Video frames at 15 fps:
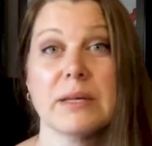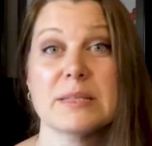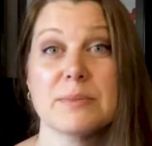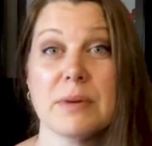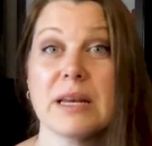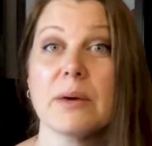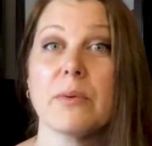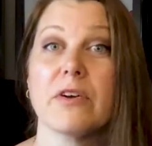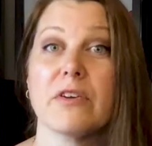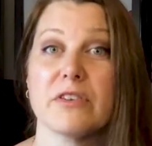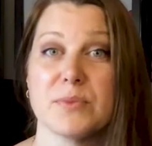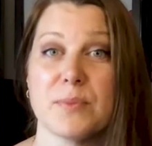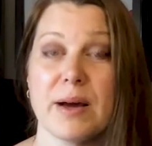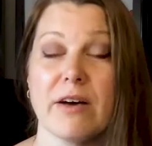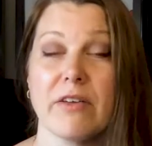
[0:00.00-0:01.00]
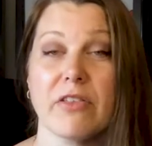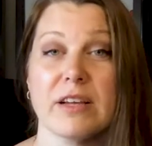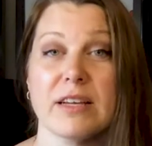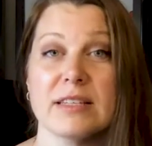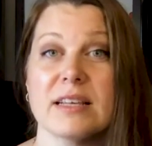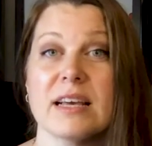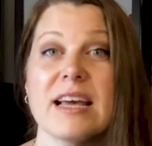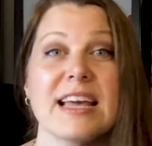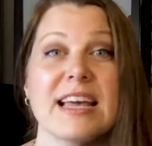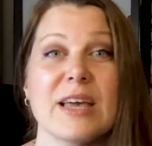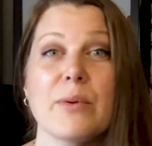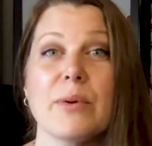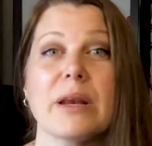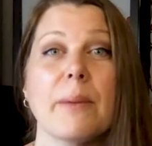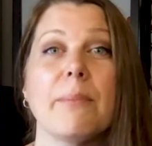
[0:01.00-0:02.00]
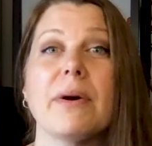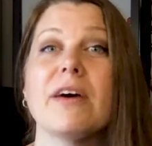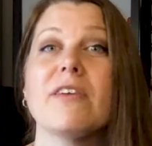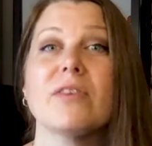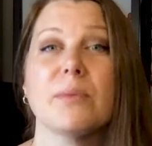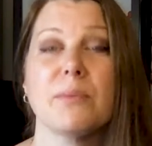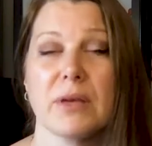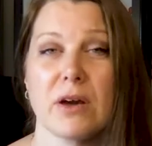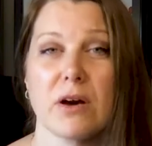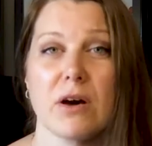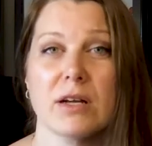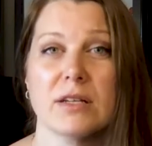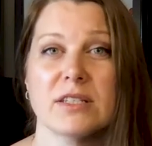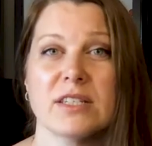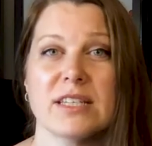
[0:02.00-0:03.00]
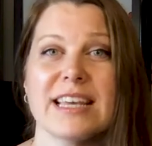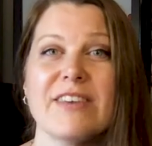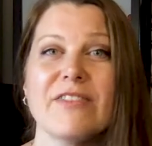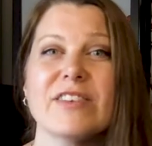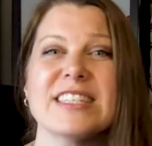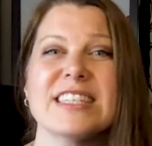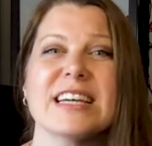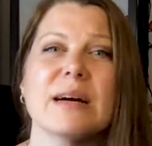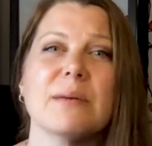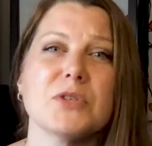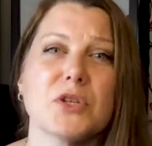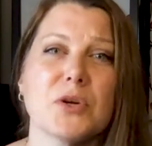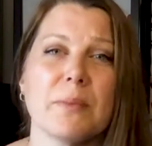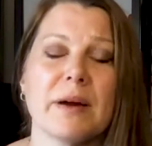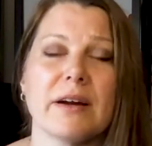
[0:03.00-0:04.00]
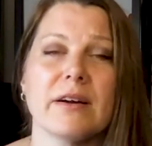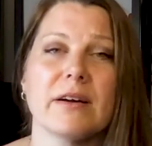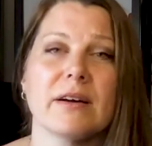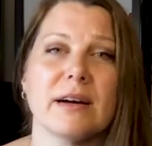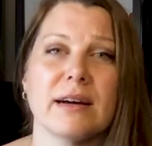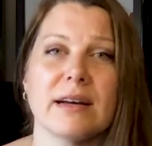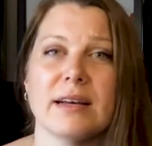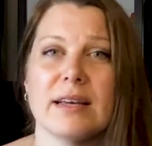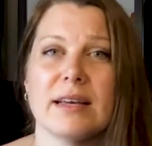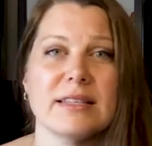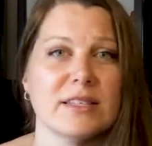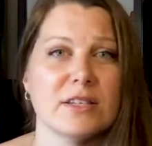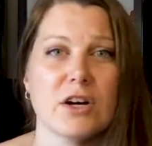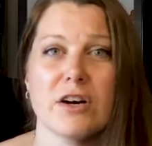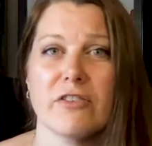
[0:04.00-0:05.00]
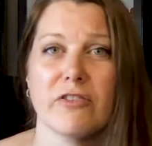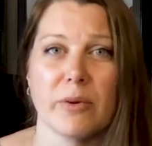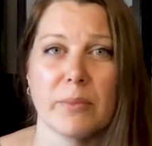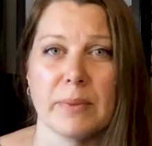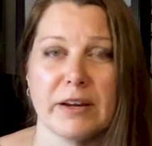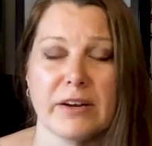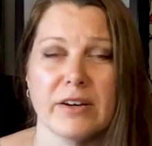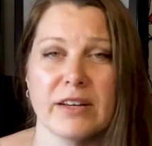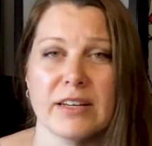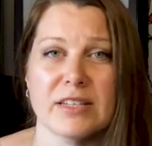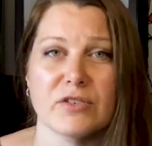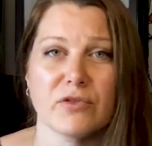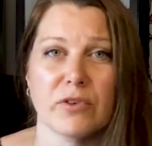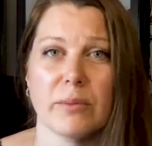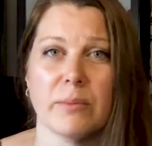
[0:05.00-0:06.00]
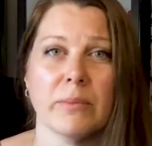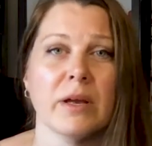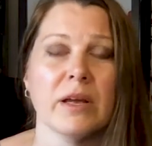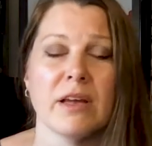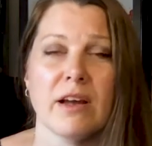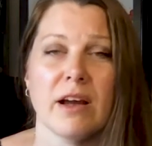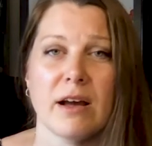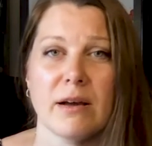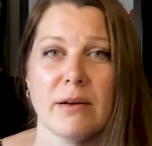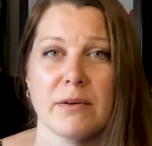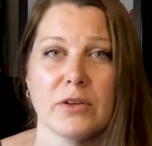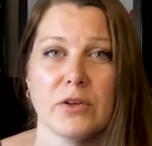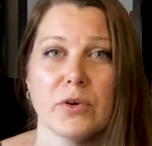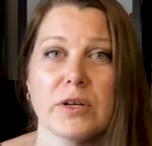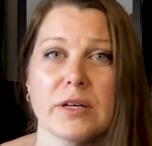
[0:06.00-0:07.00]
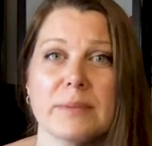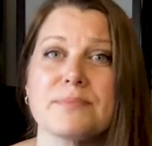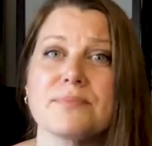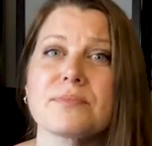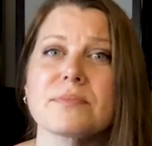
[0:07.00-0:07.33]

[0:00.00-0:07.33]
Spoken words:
his money where his mouth is. He went above and beyond, even to come to America. He's not from here. He's from Europe.